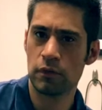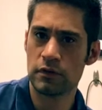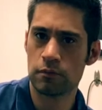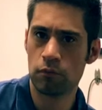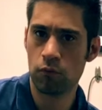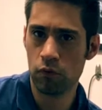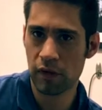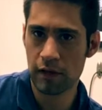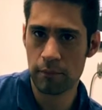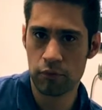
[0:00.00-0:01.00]
It's more
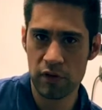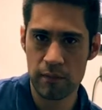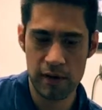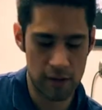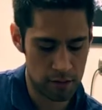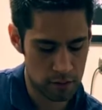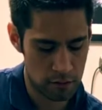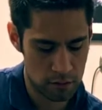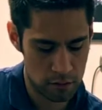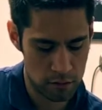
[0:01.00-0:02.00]
like a pre-bend,
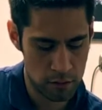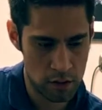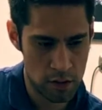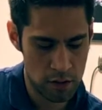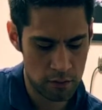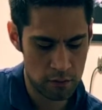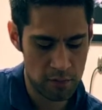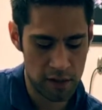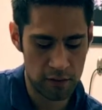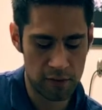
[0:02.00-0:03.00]

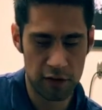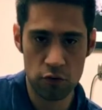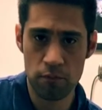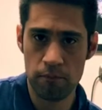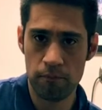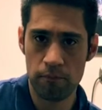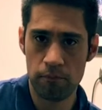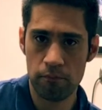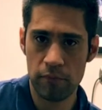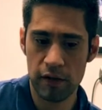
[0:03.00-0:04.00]
meaning that you
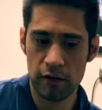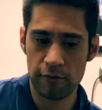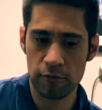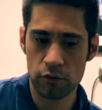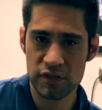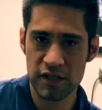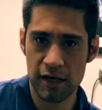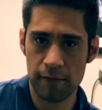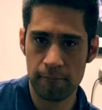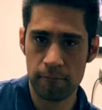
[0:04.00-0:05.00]
bend it a full
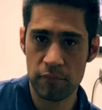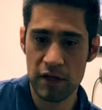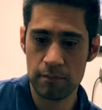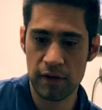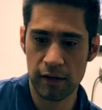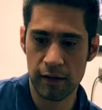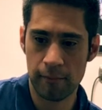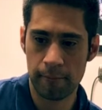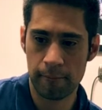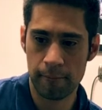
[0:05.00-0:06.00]
step, then pick
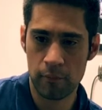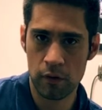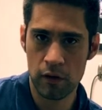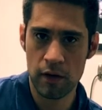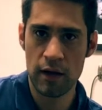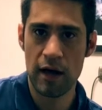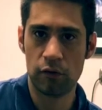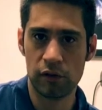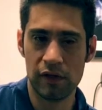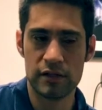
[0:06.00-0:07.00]
it and
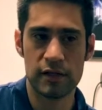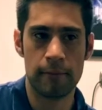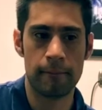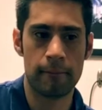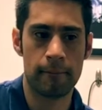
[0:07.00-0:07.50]
release it.